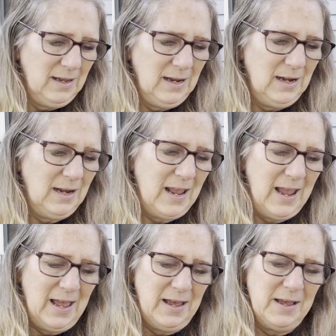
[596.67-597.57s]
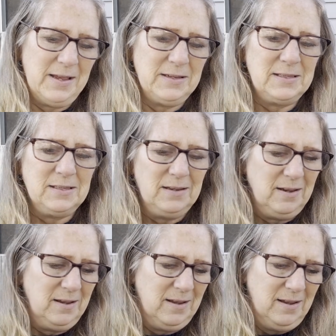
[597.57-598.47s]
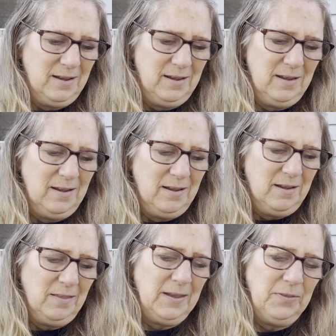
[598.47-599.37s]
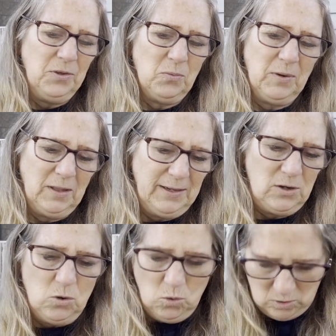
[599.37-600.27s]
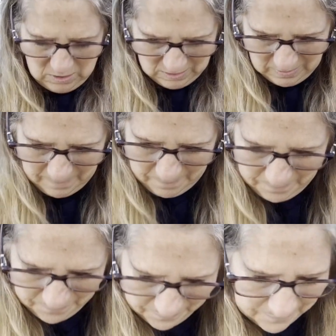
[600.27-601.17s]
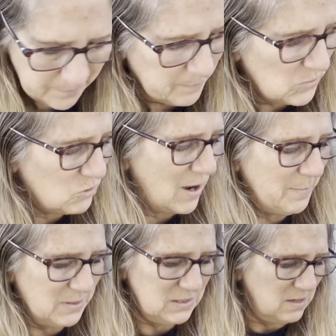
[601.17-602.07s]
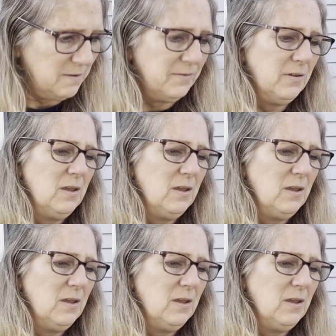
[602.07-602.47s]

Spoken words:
And it has like the really cool dropping stuff.